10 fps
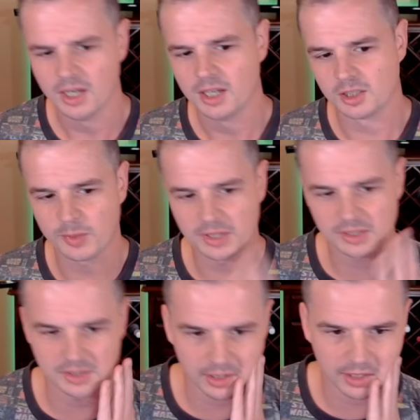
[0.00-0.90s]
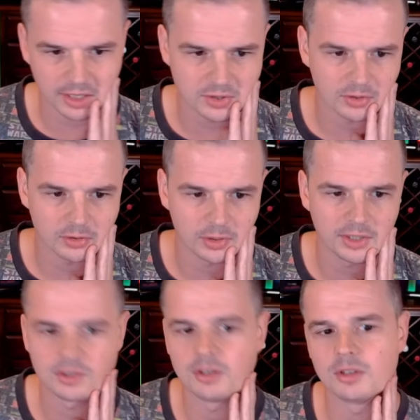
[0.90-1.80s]
just because it's an extra
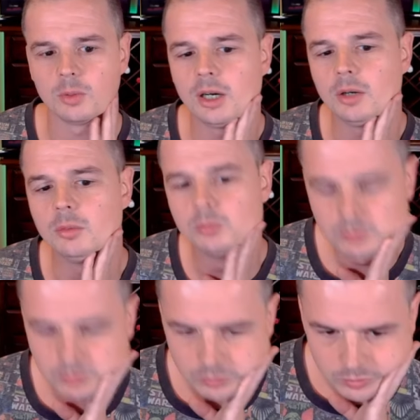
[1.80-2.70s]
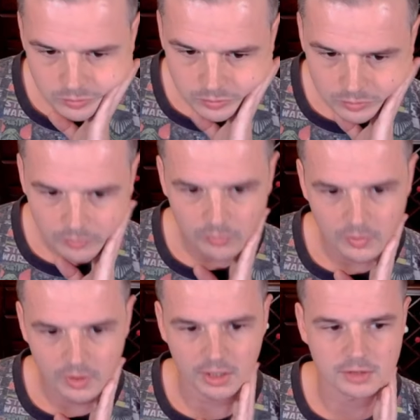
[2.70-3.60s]
creature as well.
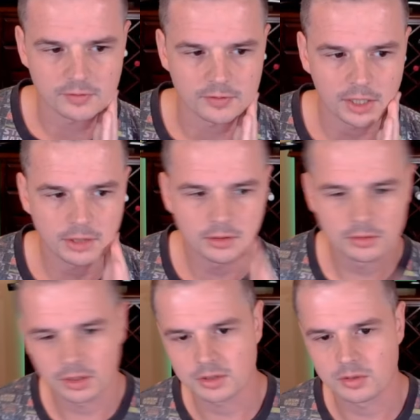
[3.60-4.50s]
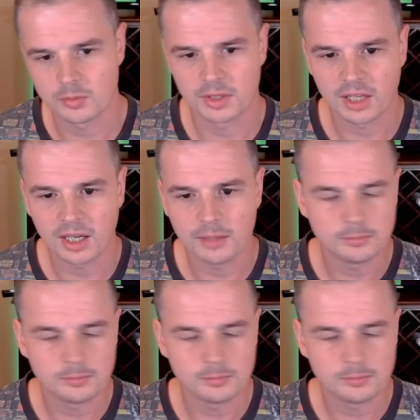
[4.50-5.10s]
Yeah, it's fine. Let's submit that.